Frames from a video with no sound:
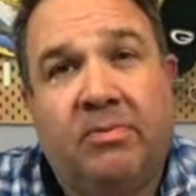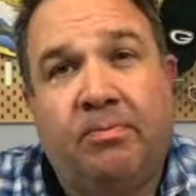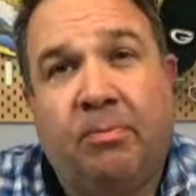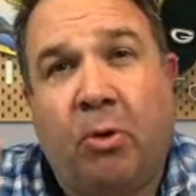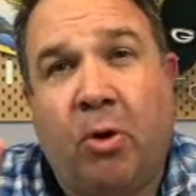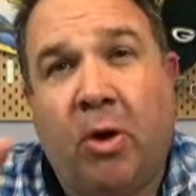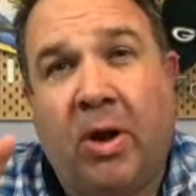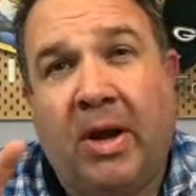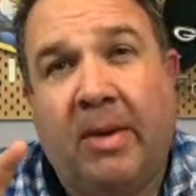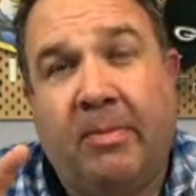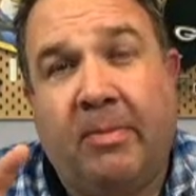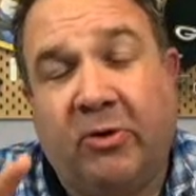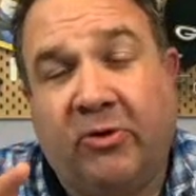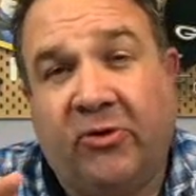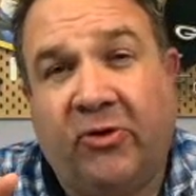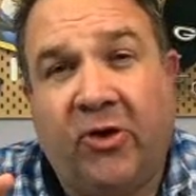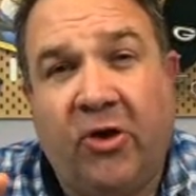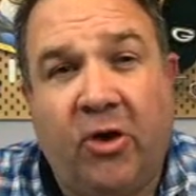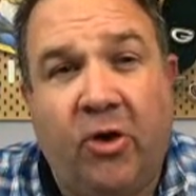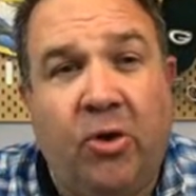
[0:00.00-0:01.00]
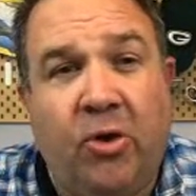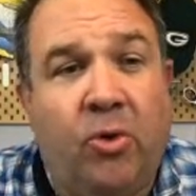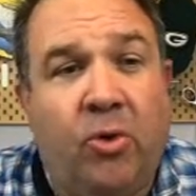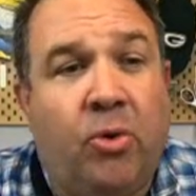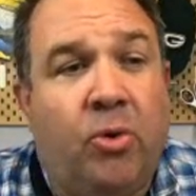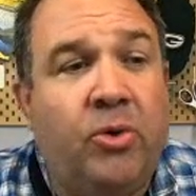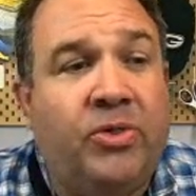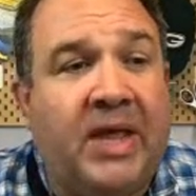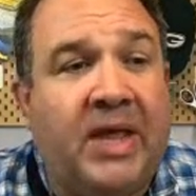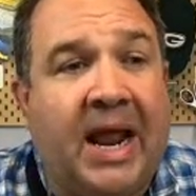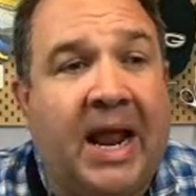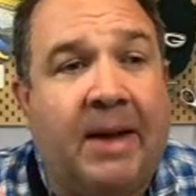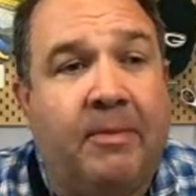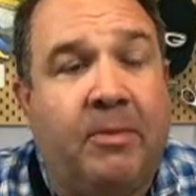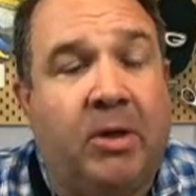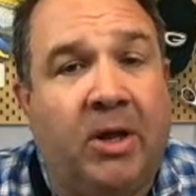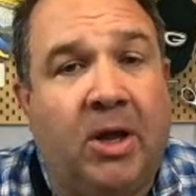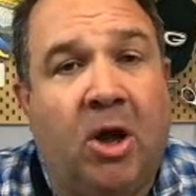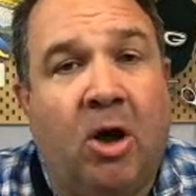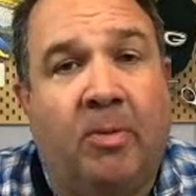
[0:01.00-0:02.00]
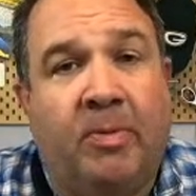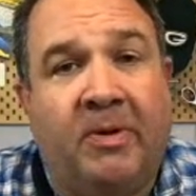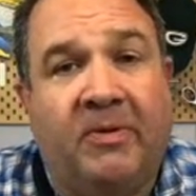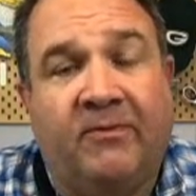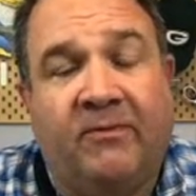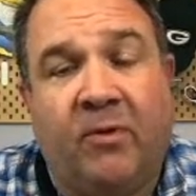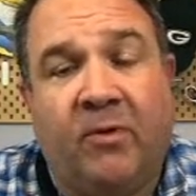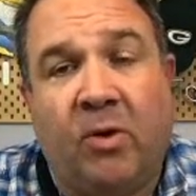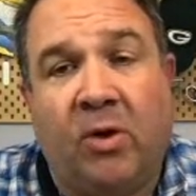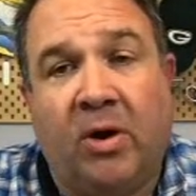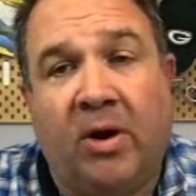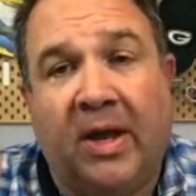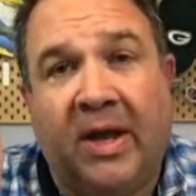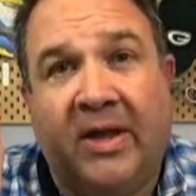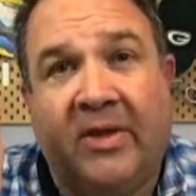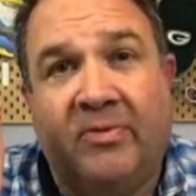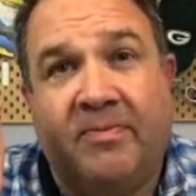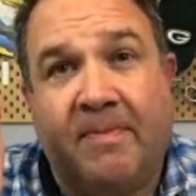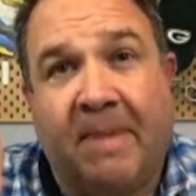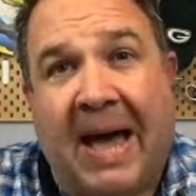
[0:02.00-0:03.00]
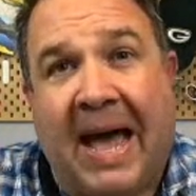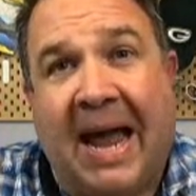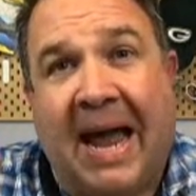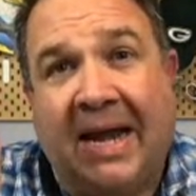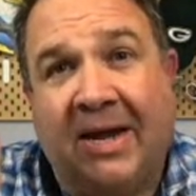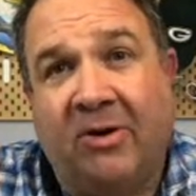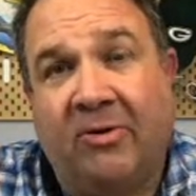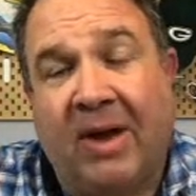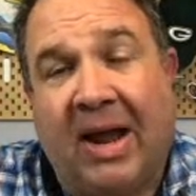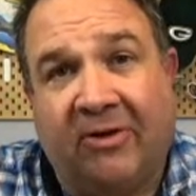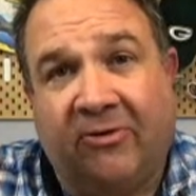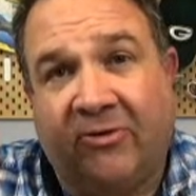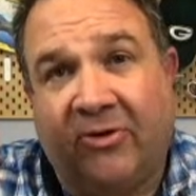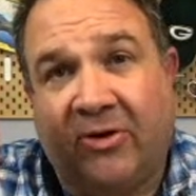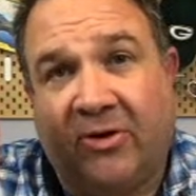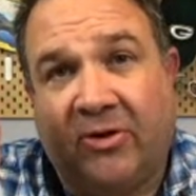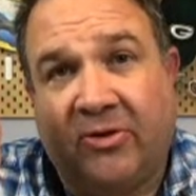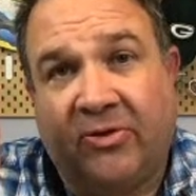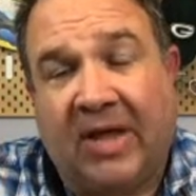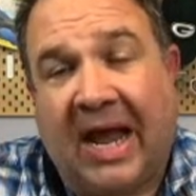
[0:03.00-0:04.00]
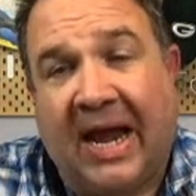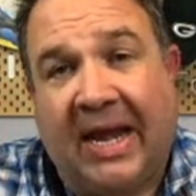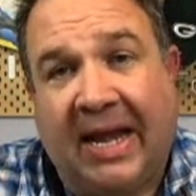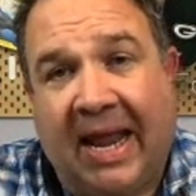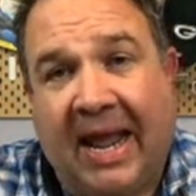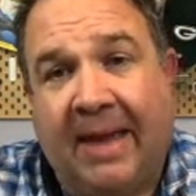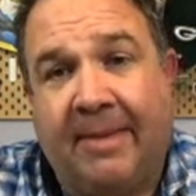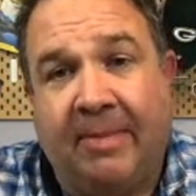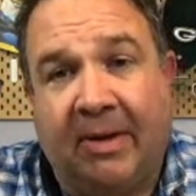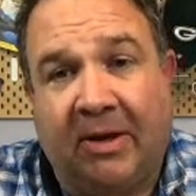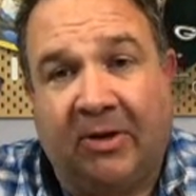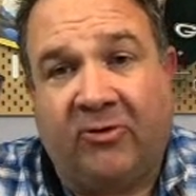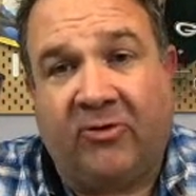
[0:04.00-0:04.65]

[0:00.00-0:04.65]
Point number 2 that I'm really hoping for is bi-directional dynamic